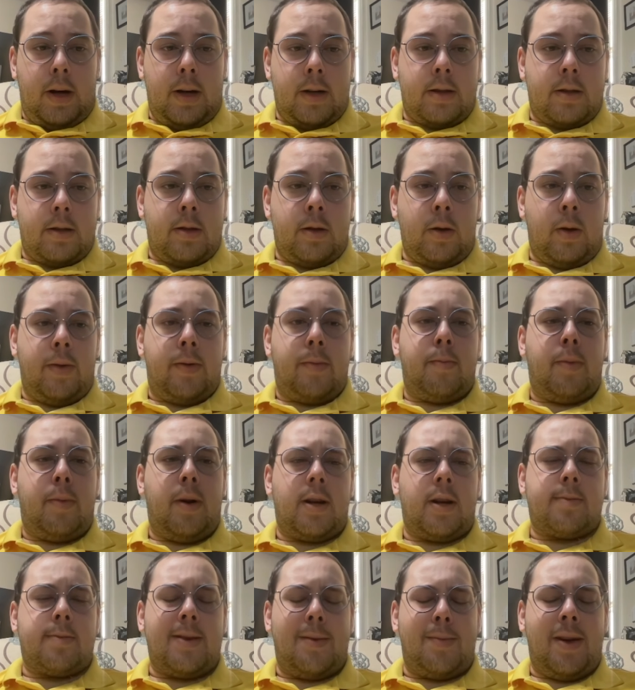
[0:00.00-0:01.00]
No, the
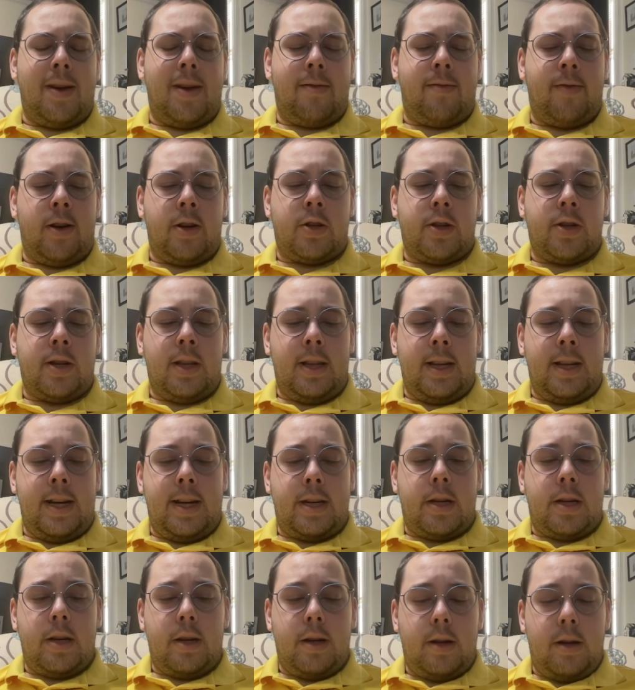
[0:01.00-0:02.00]
box might be a function.
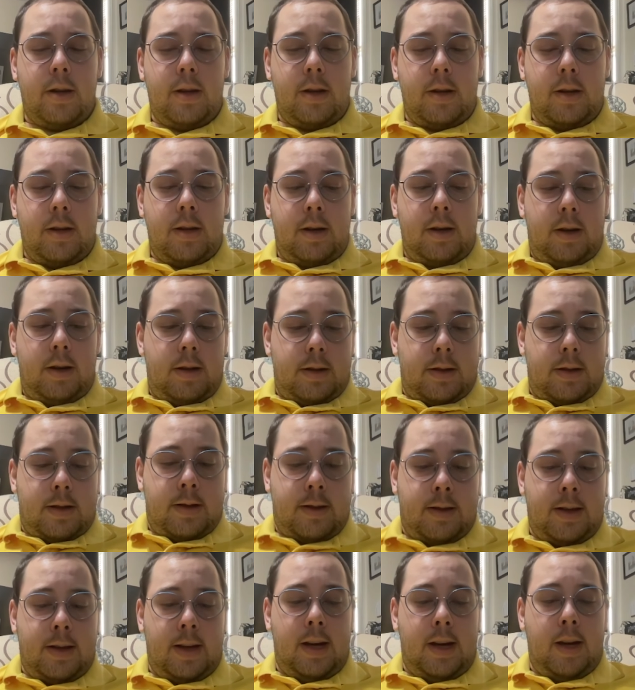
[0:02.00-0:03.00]
Let
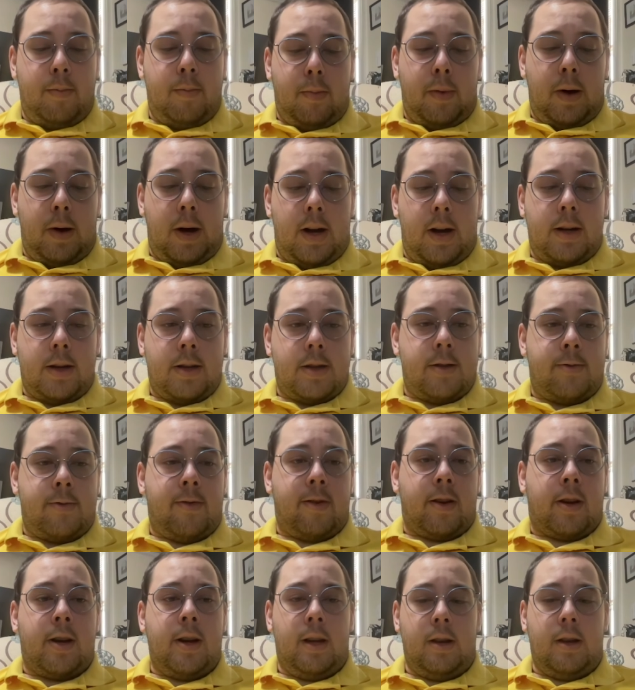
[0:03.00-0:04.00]
C box for
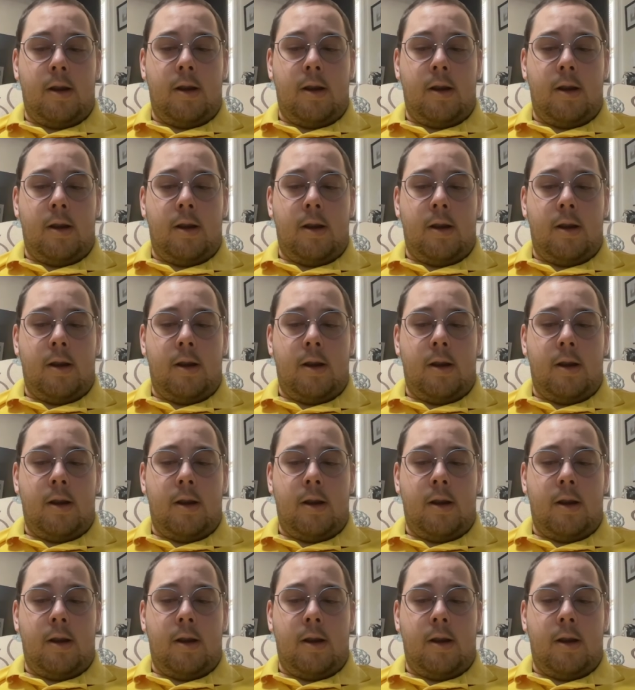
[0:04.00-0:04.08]
color